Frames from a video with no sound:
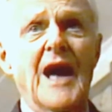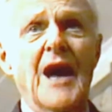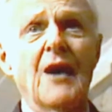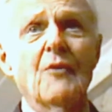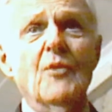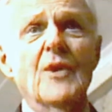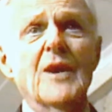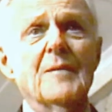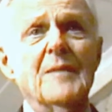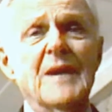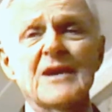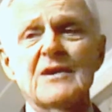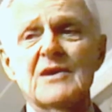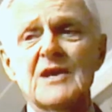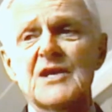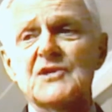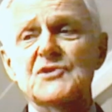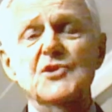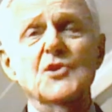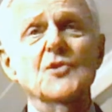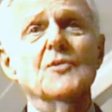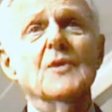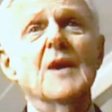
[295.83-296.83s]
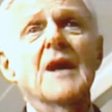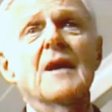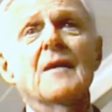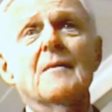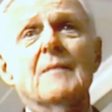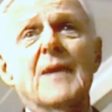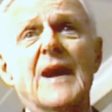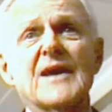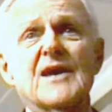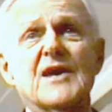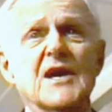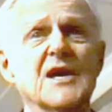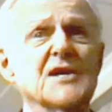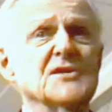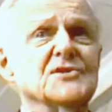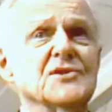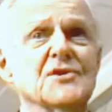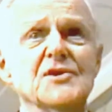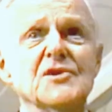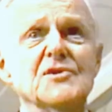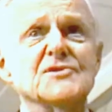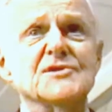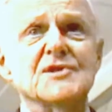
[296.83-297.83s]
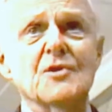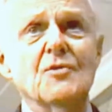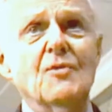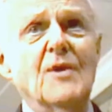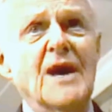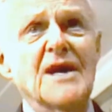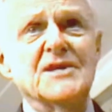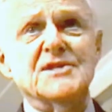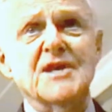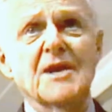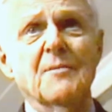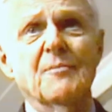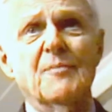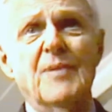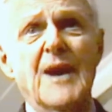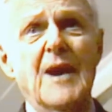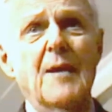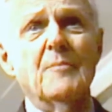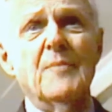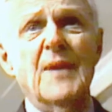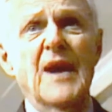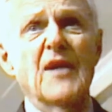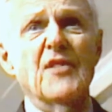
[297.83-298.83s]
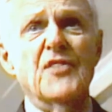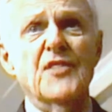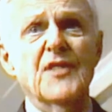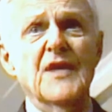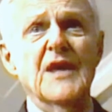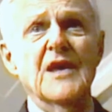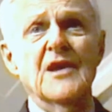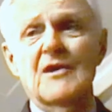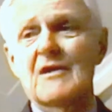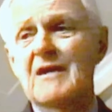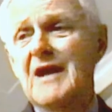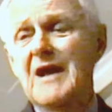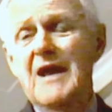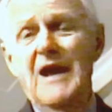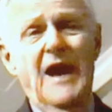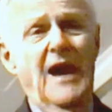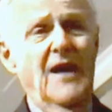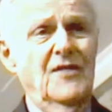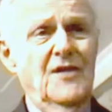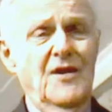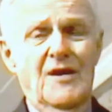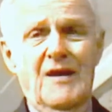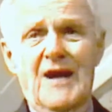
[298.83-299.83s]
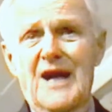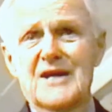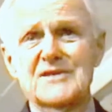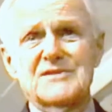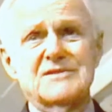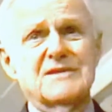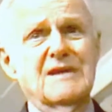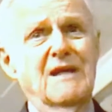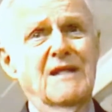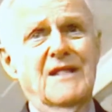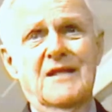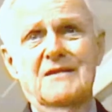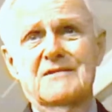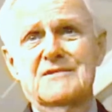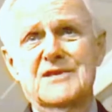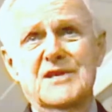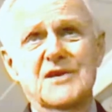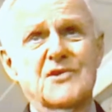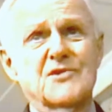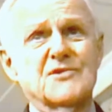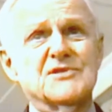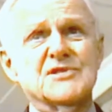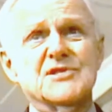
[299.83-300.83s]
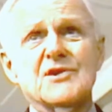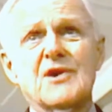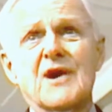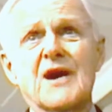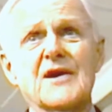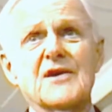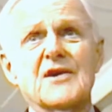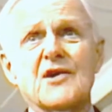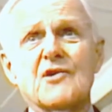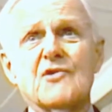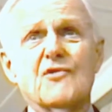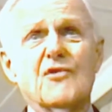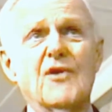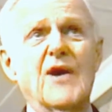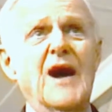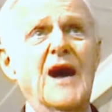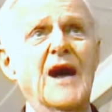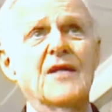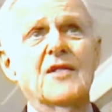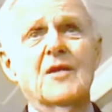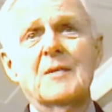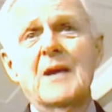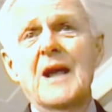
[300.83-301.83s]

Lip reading: What am I going to do? My kids are used to watching Popeye Theater, and they're outside, and she started to cry.